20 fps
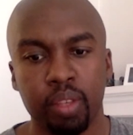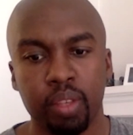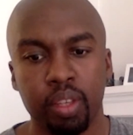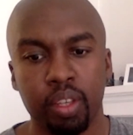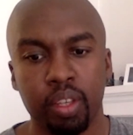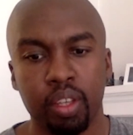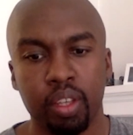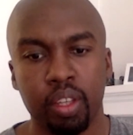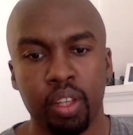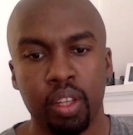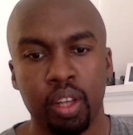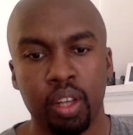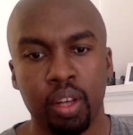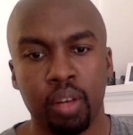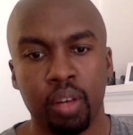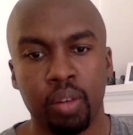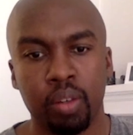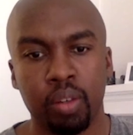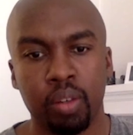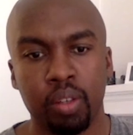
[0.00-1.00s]
you know,
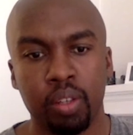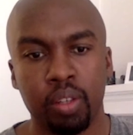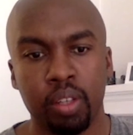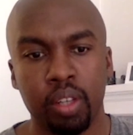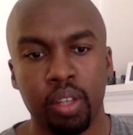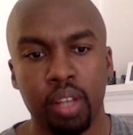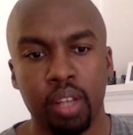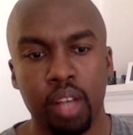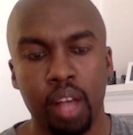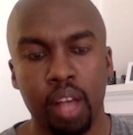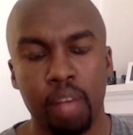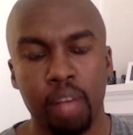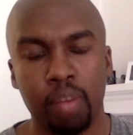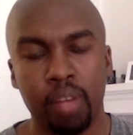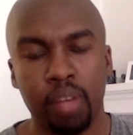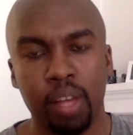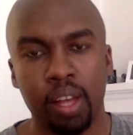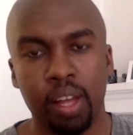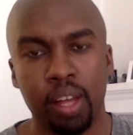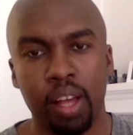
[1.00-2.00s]
I'm,
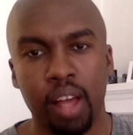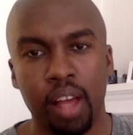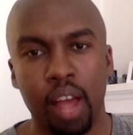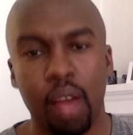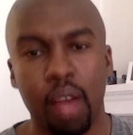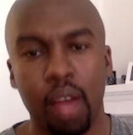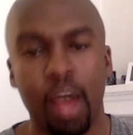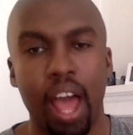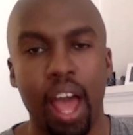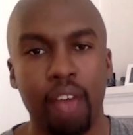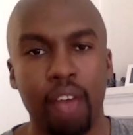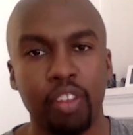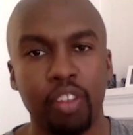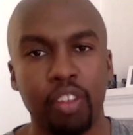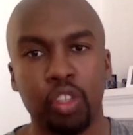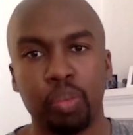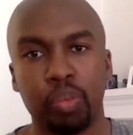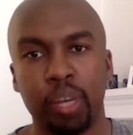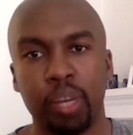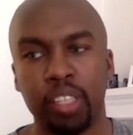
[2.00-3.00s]
I do not have
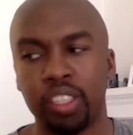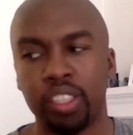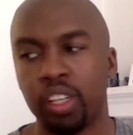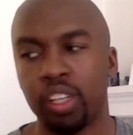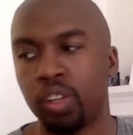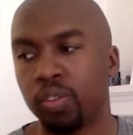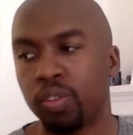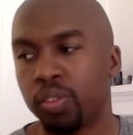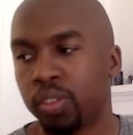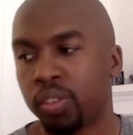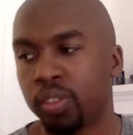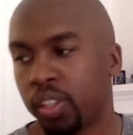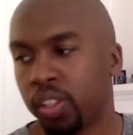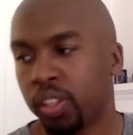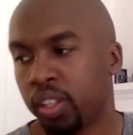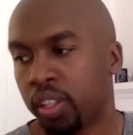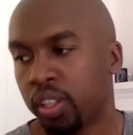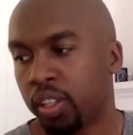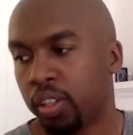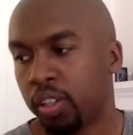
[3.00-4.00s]
children myself,
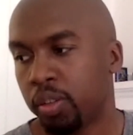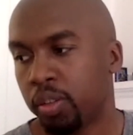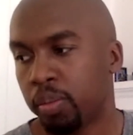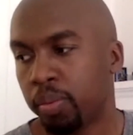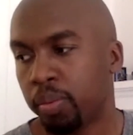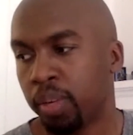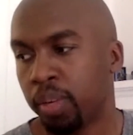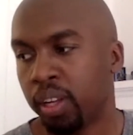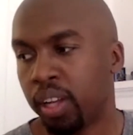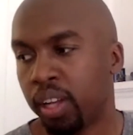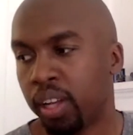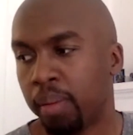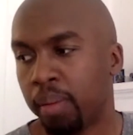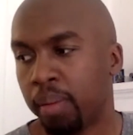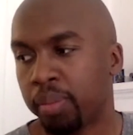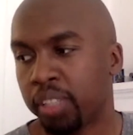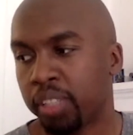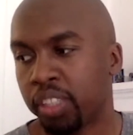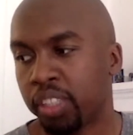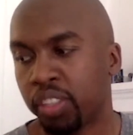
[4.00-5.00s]
but I'm
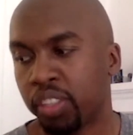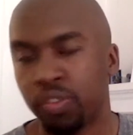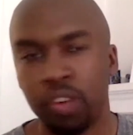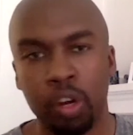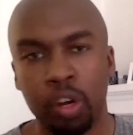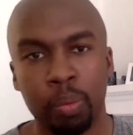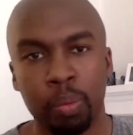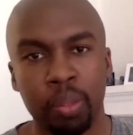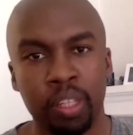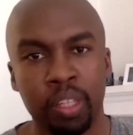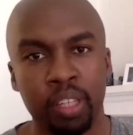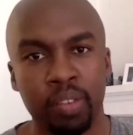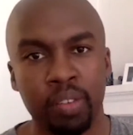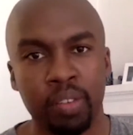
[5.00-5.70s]
such a firm believer